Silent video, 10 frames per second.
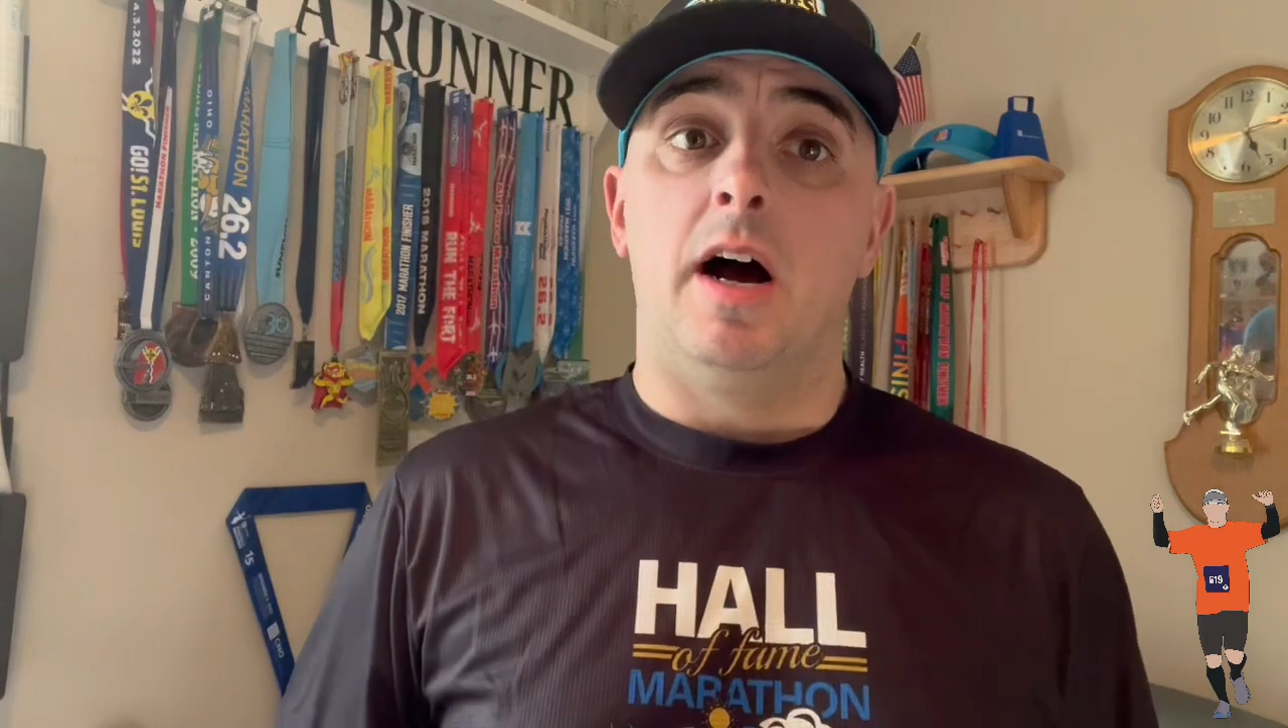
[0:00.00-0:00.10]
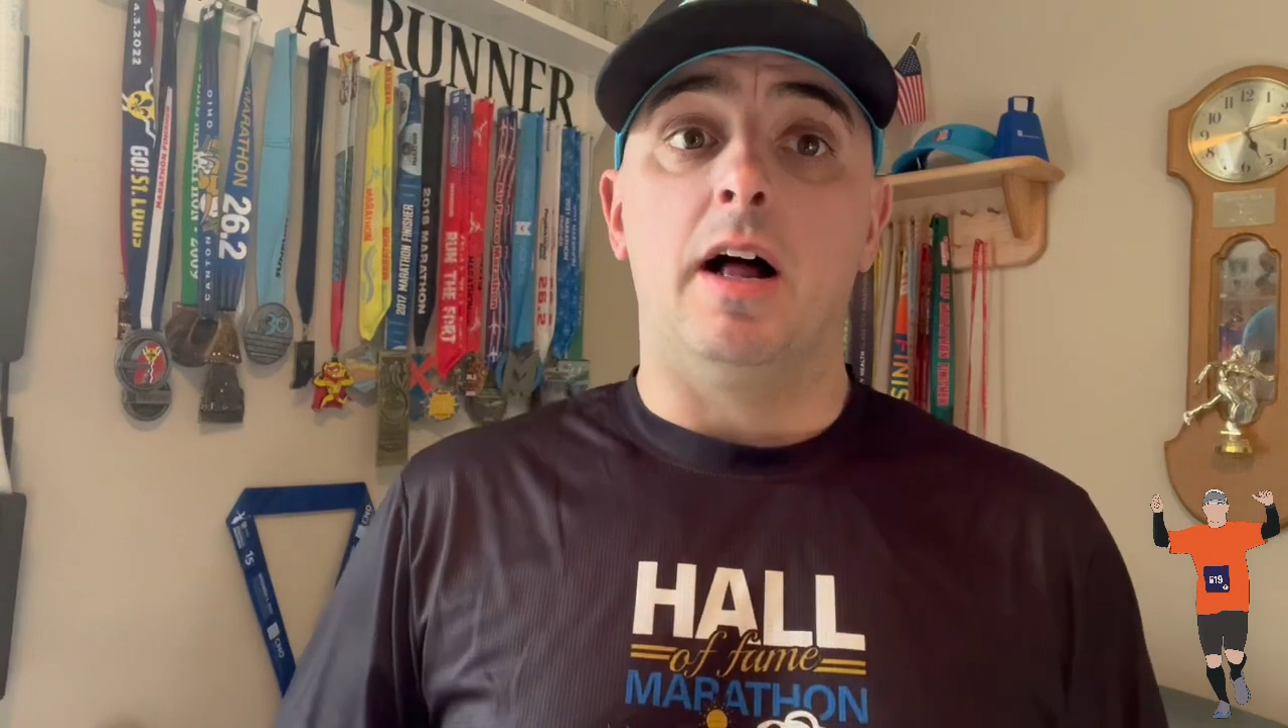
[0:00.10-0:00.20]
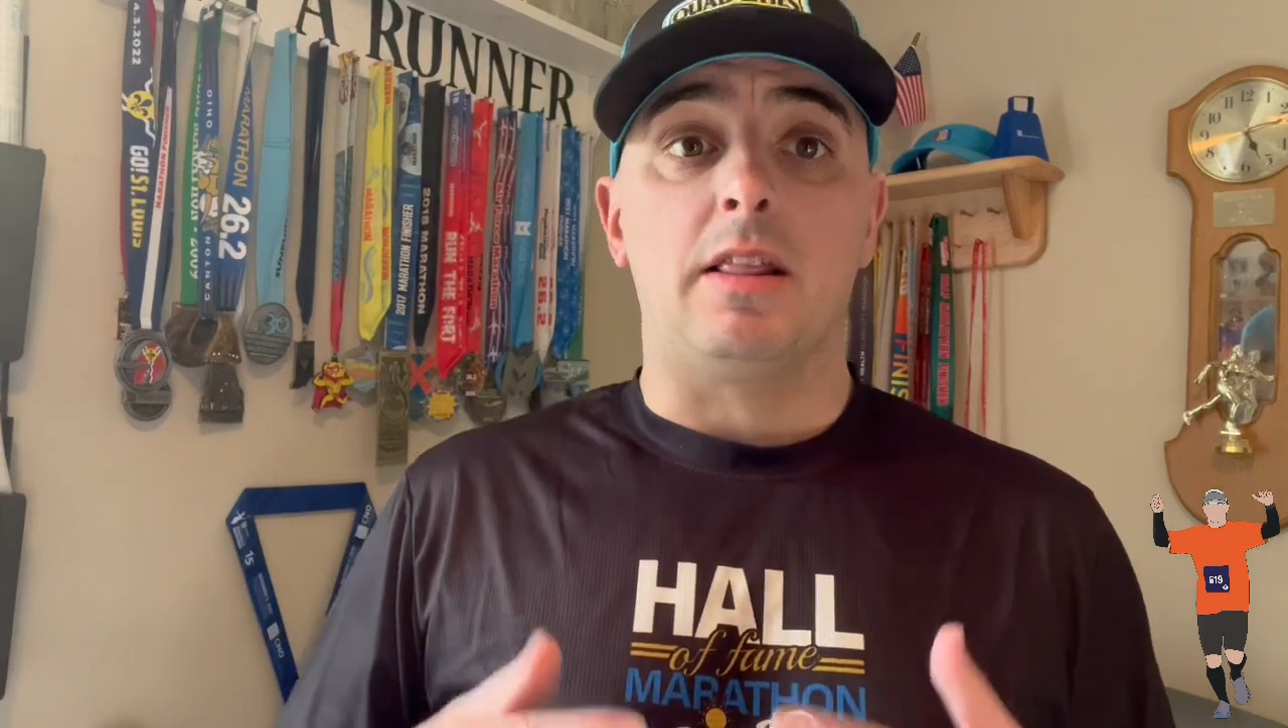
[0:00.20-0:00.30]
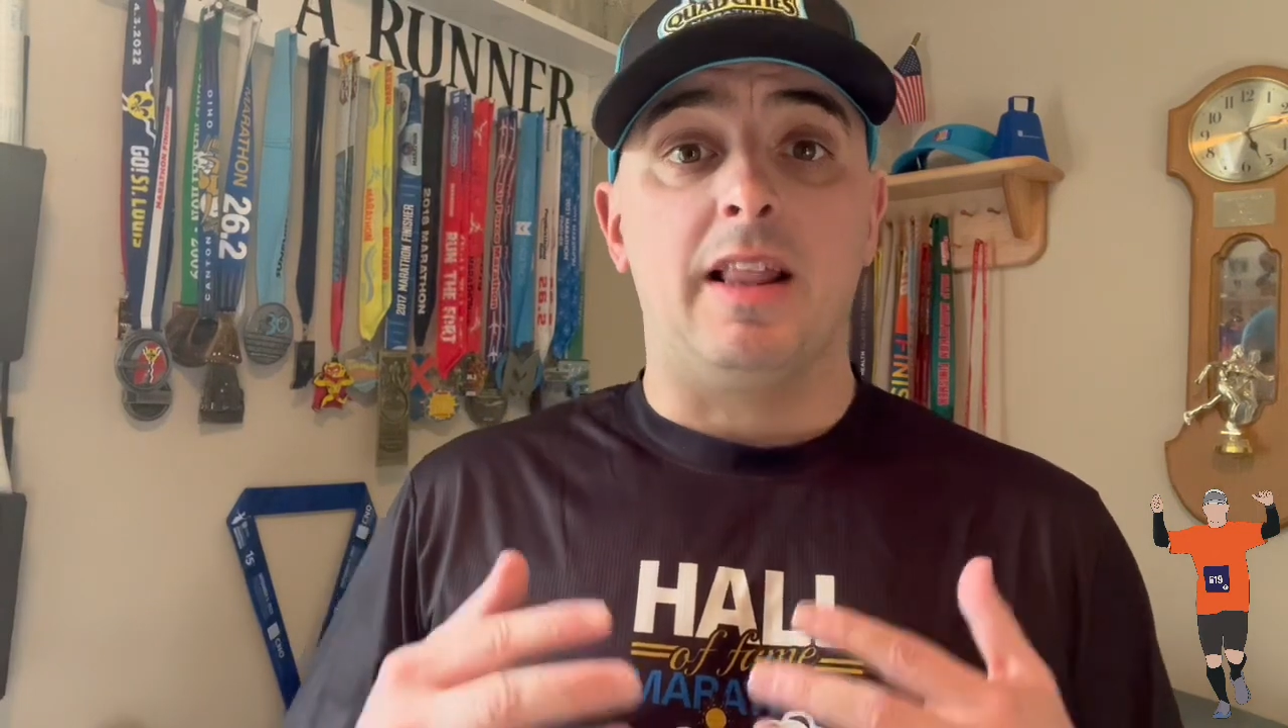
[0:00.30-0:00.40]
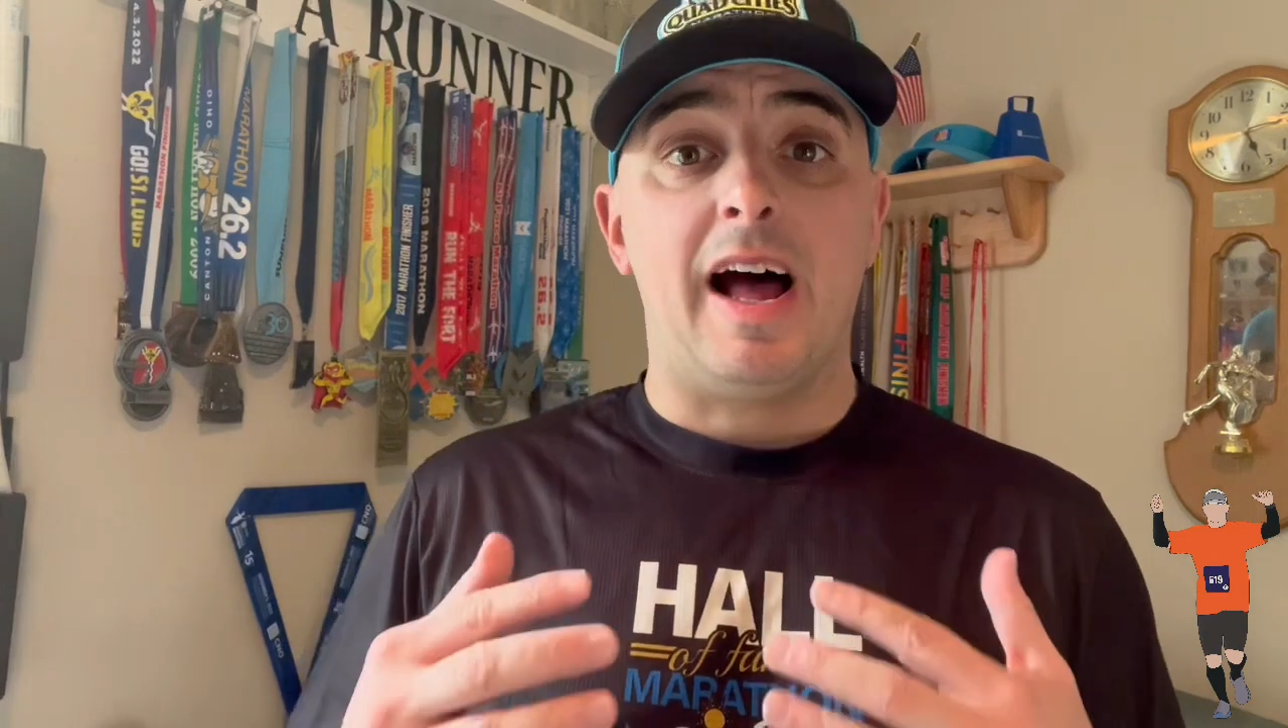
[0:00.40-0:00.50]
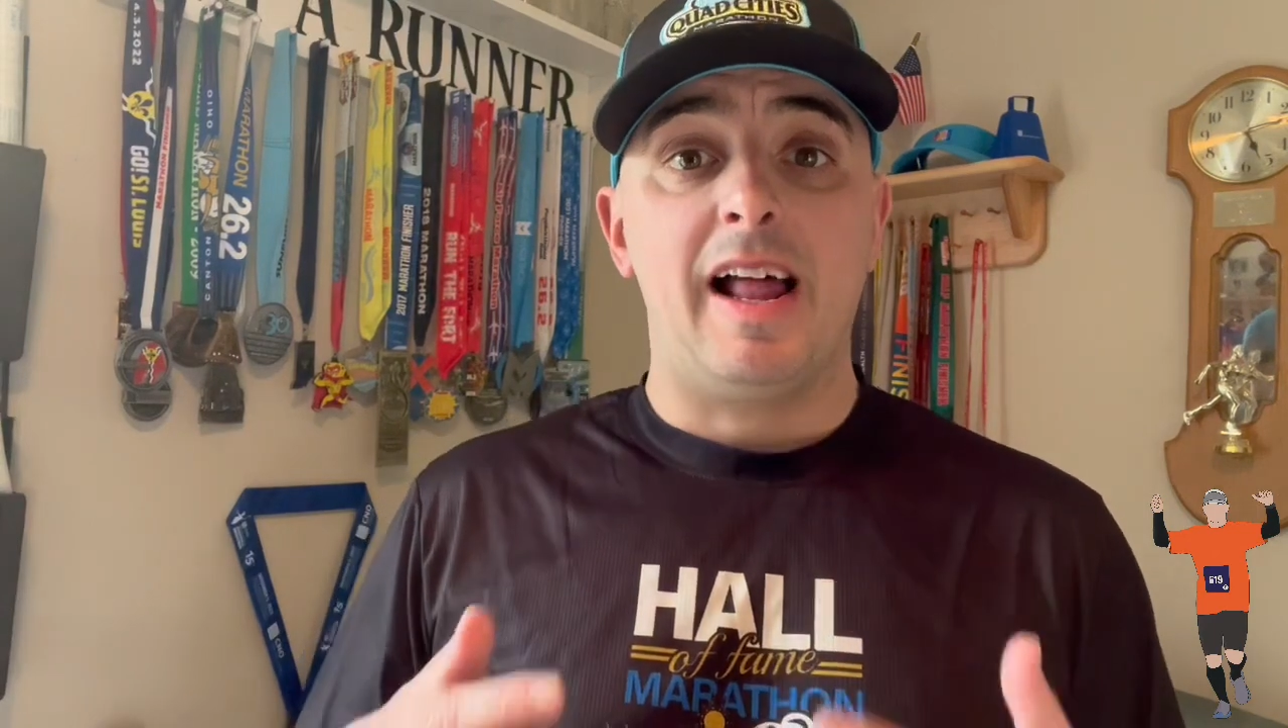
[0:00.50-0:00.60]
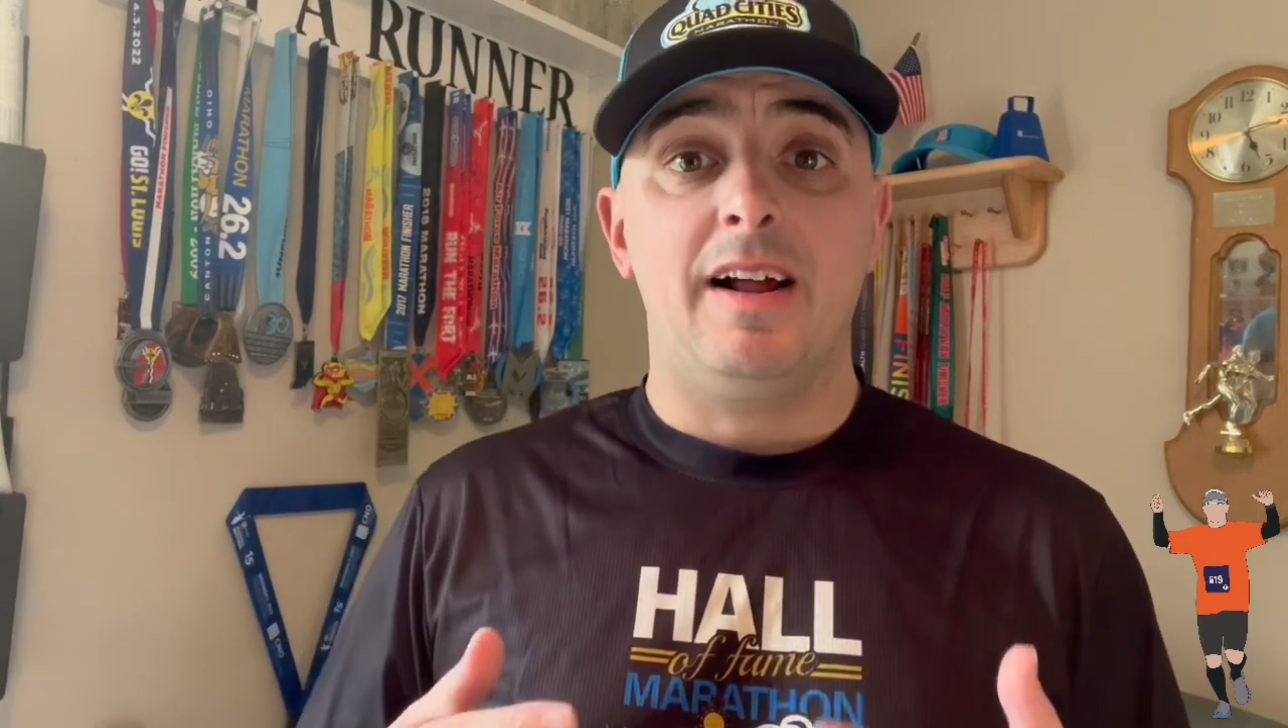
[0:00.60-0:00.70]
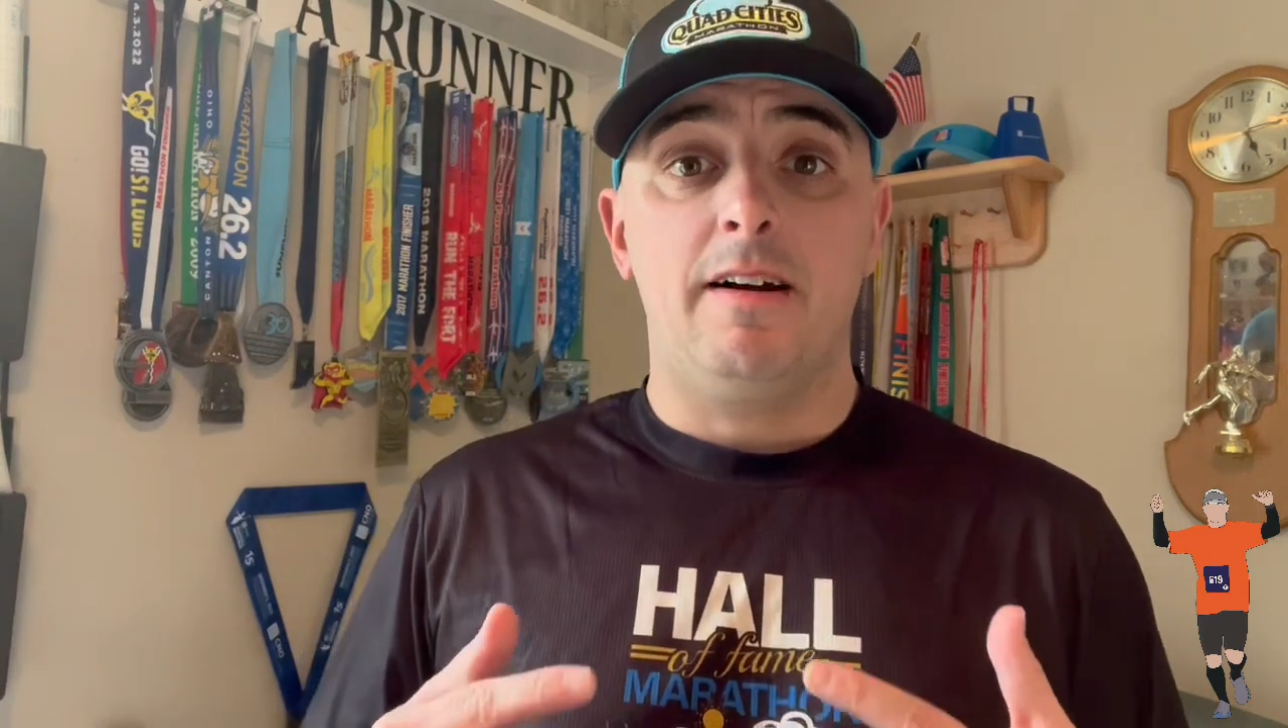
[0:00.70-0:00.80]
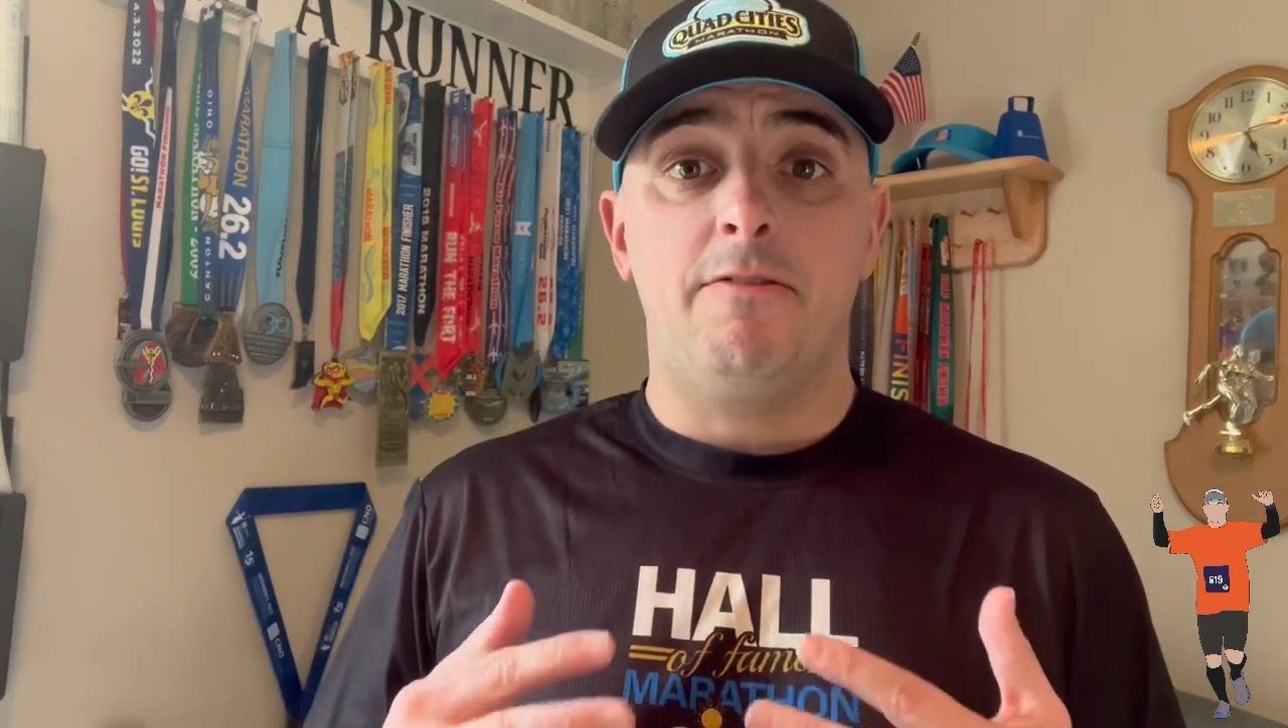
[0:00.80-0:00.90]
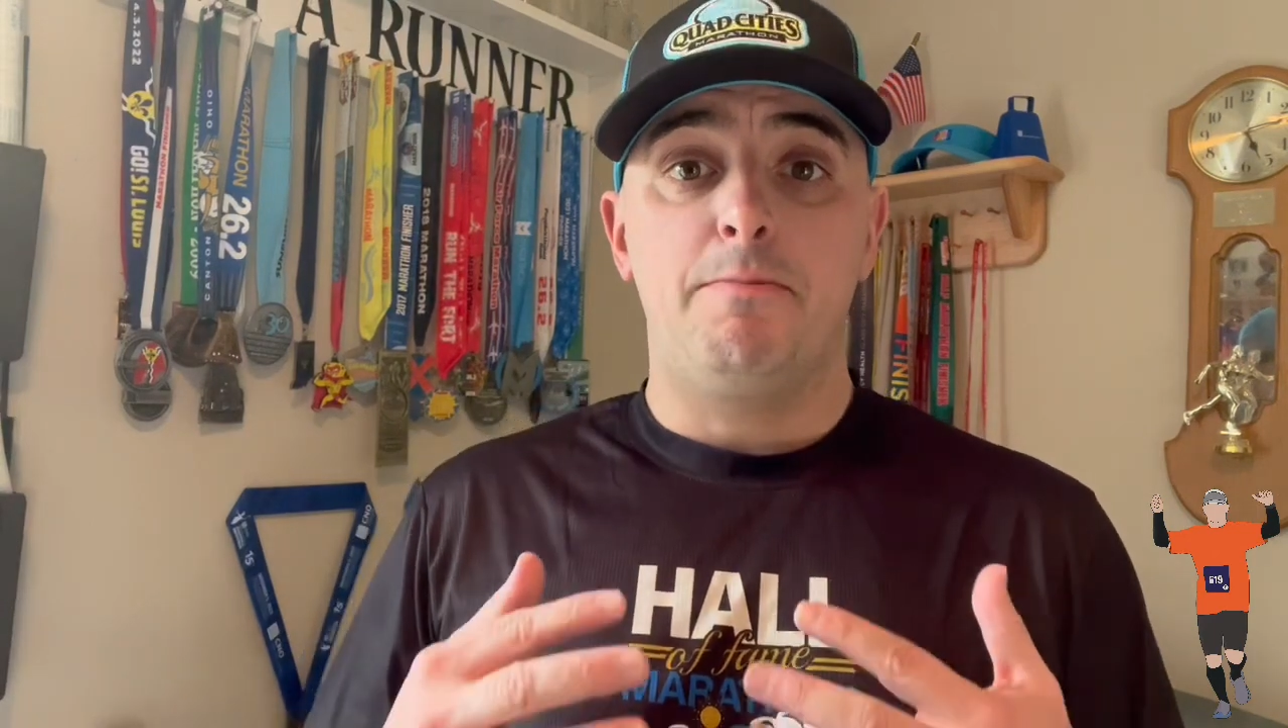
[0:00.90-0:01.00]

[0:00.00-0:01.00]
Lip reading: A lot of